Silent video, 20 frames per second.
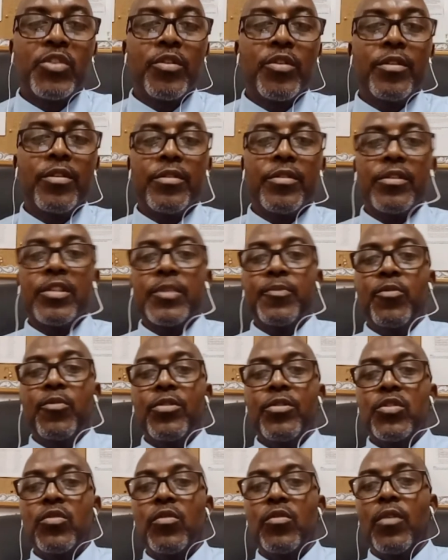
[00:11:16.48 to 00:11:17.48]
so you
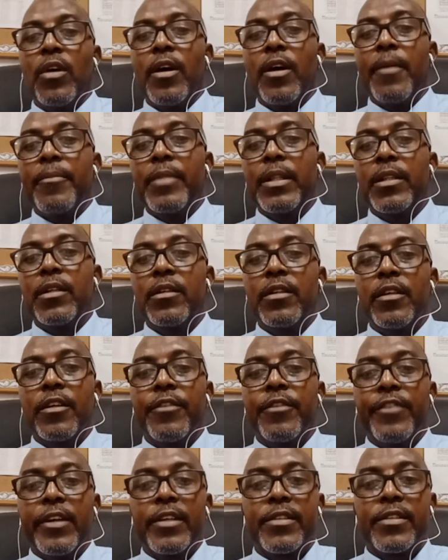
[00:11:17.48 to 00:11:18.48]
spoke to
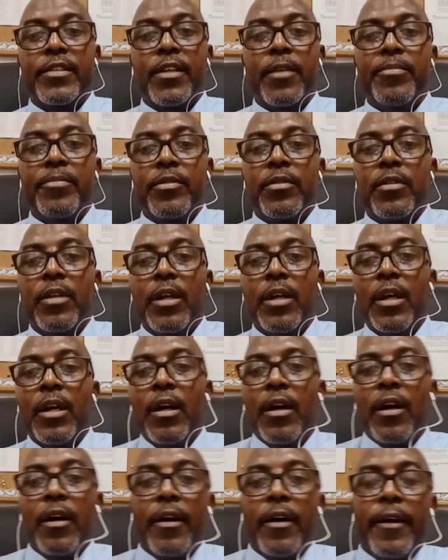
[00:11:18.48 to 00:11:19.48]
learning, for example.
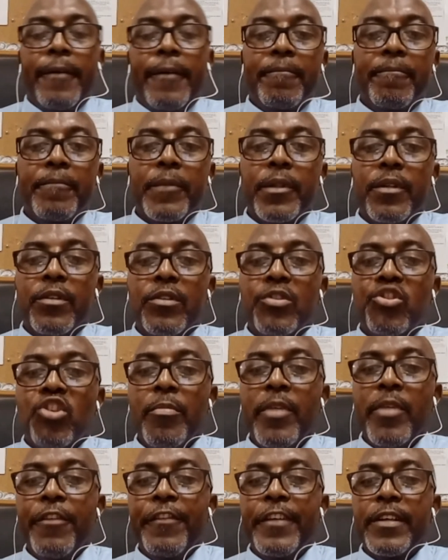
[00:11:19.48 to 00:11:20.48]

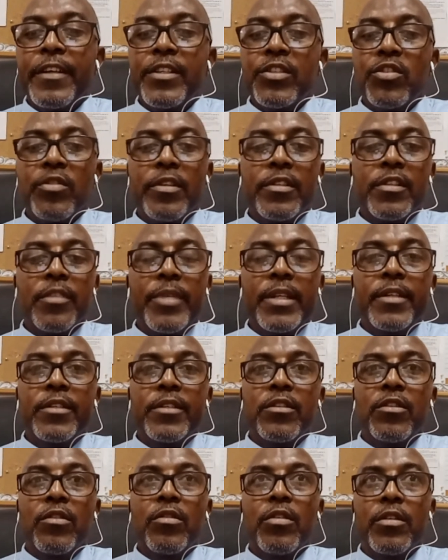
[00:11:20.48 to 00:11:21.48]
Trauma affects students'
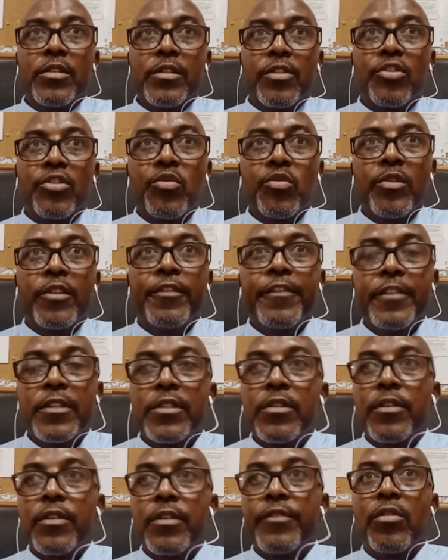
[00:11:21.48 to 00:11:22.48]
ability to concentrate,
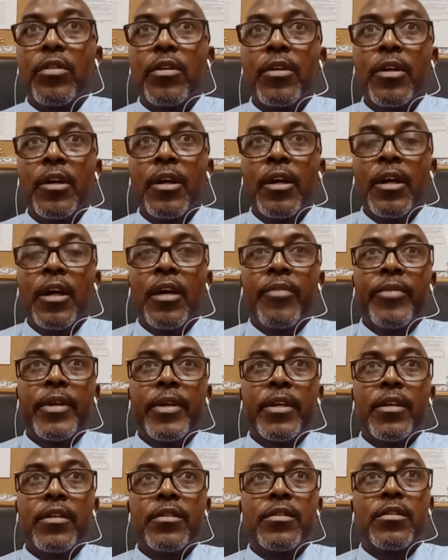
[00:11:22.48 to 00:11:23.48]
first of all,
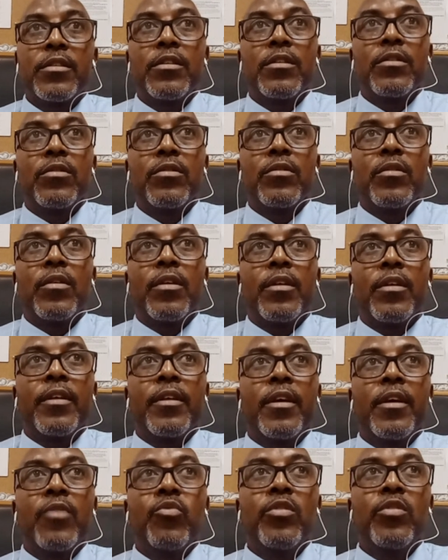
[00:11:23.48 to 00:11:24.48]
because they
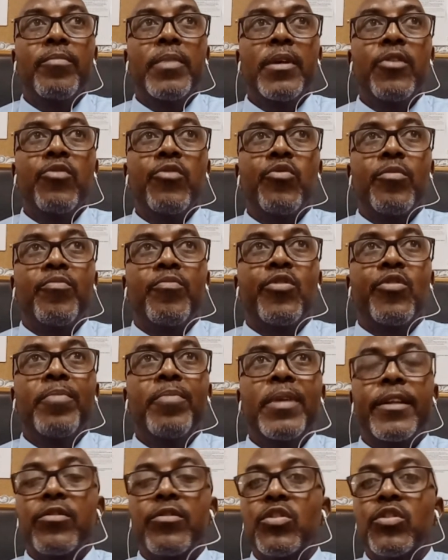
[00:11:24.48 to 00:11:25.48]
would be
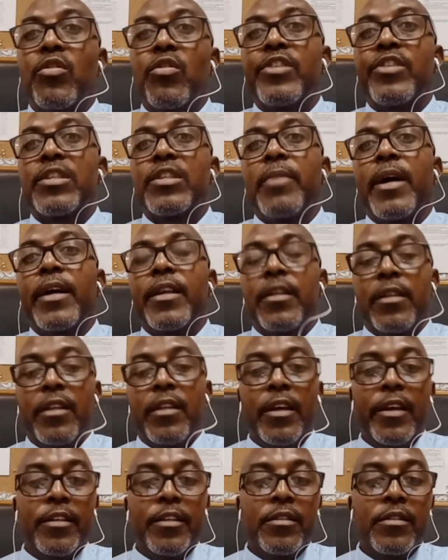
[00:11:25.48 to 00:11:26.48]
replaying the stories back in
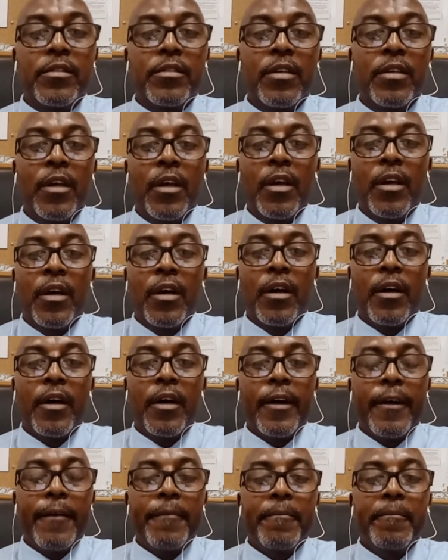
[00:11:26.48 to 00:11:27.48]
their heads.
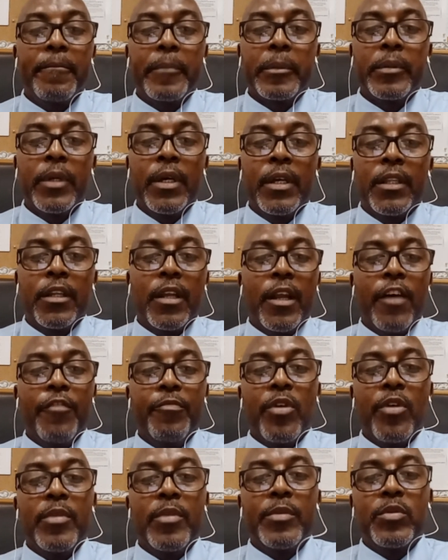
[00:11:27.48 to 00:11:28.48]
They'd
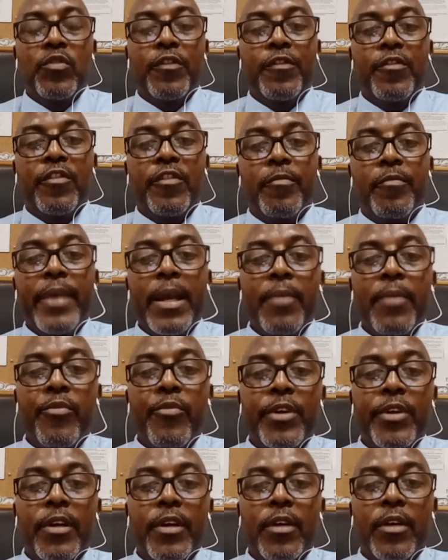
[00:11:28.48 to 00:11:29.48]
have problems with
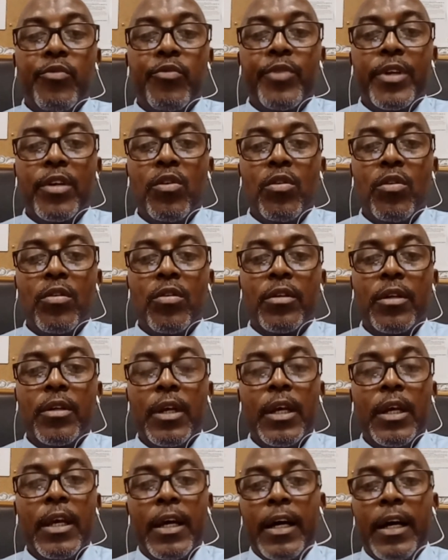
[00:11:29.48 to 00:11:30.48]
memory and recall,
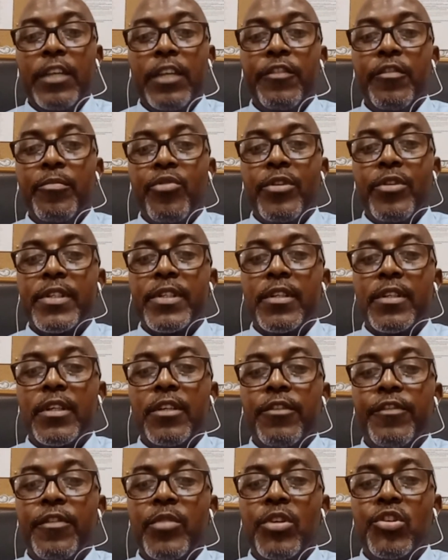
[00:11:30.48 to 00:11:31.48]
and even processing
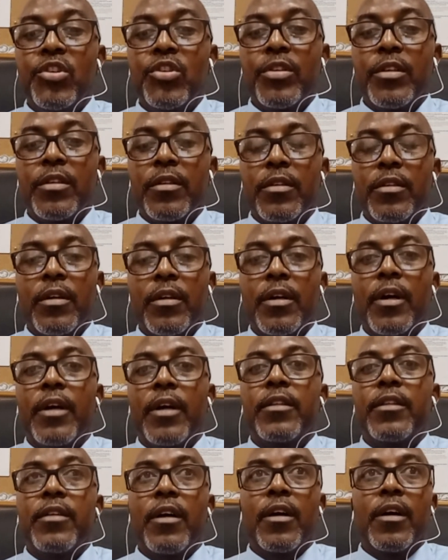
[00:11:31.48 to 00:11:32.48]
information.
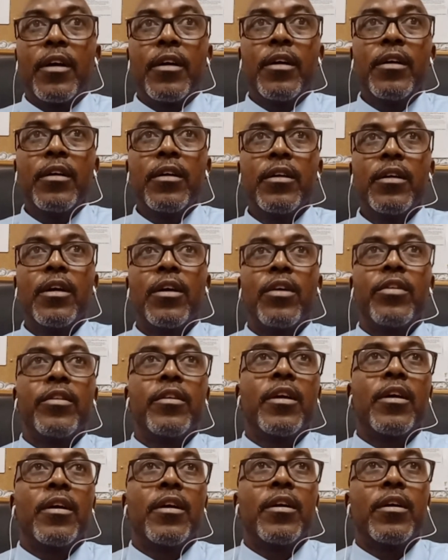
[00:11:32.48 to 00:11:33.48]
And on
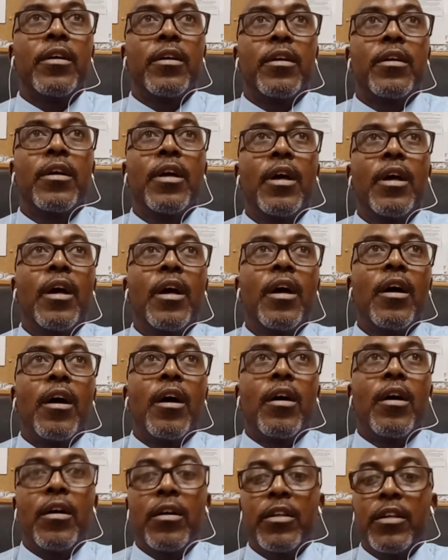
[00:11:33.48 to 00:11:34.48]
the
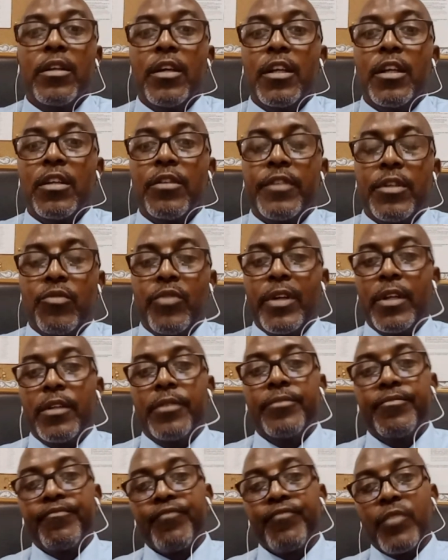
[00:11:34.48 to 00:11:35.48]
other end of the,
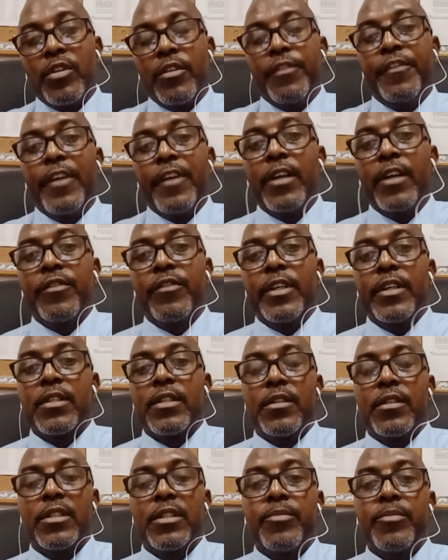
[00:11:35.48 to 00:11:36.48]
well, on the far end of
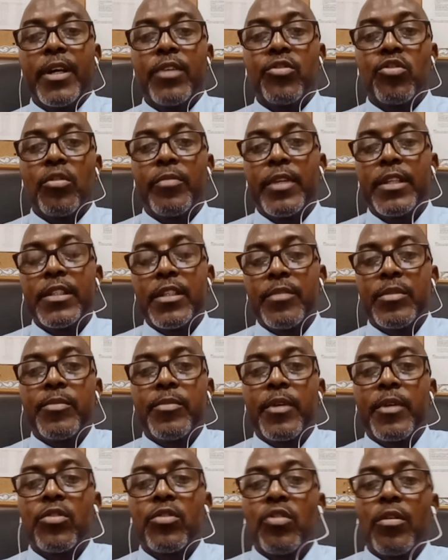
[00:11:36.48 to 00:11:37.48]
the spectrum, that same
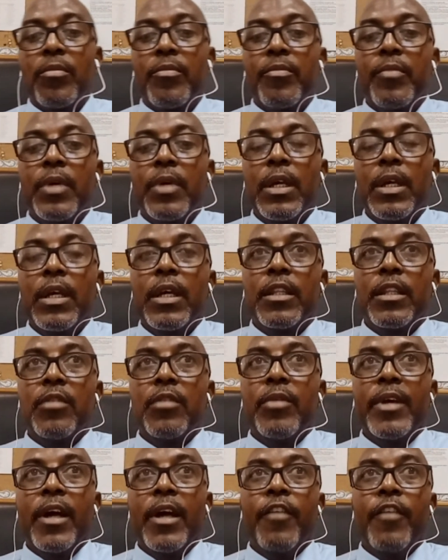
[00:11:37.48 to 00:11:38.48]
spectrum,
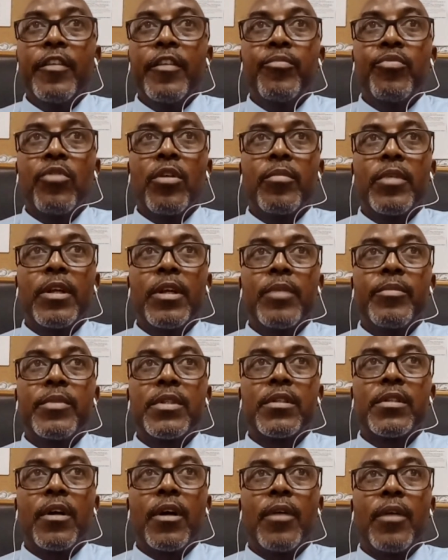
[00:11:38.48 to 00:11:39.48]
they're having
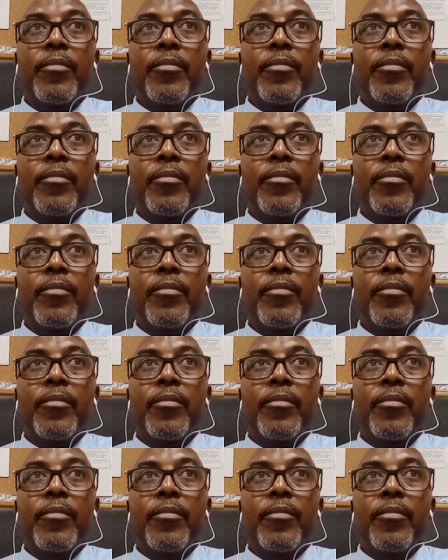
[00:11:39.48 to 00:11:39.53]
problems